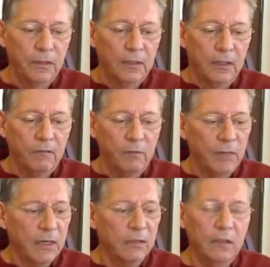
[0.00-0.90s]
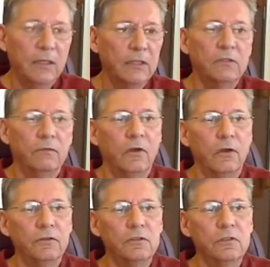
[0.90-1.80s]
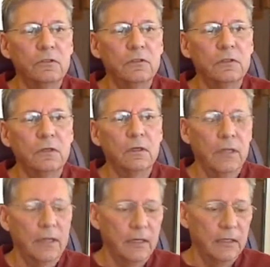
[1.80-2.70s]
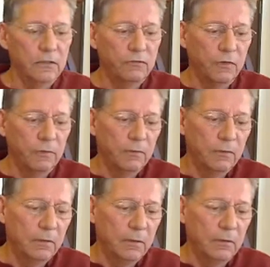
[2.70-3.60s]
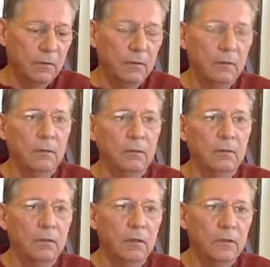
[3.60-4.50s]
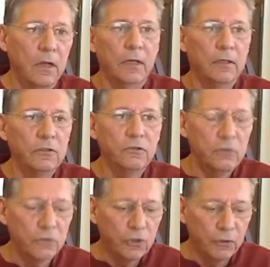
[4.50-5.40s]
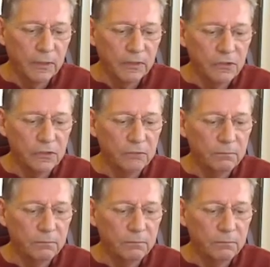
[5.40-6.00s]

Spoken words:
If you make a list of all the students in the class from the tallest to the shortest,